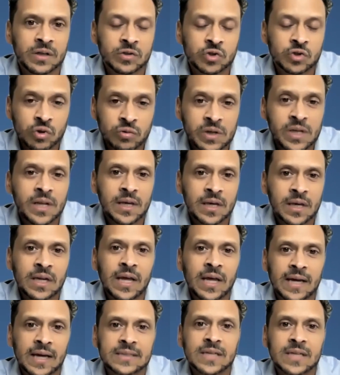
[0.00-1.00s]
and treating
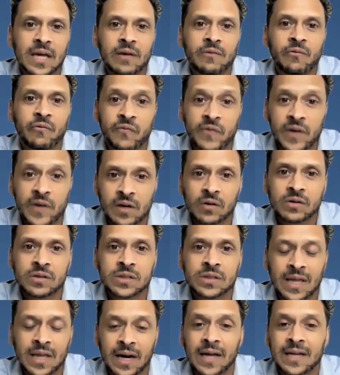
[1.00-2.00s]
it as a fear
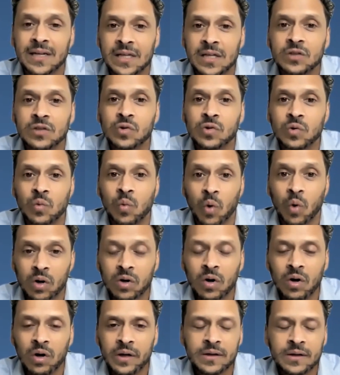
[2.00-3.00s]
that I need to
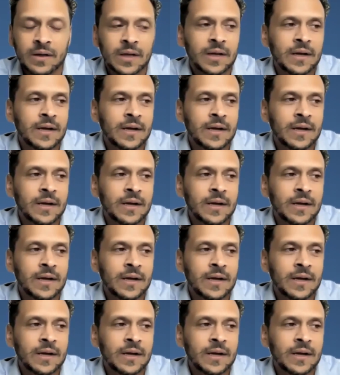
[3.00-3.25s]
work on